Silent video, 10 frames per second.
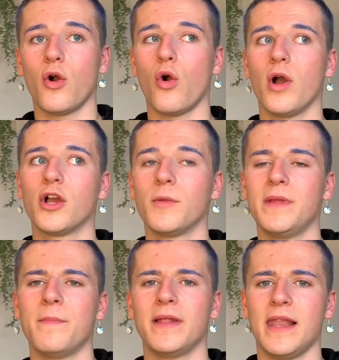or it could
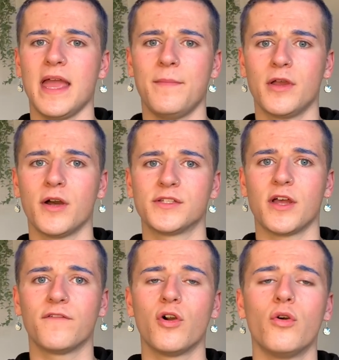be a bit later because
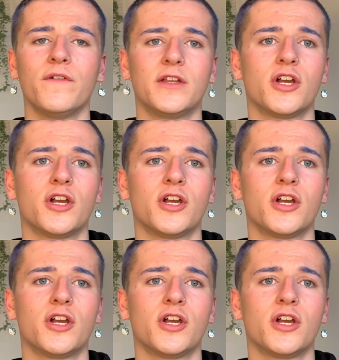of COVID.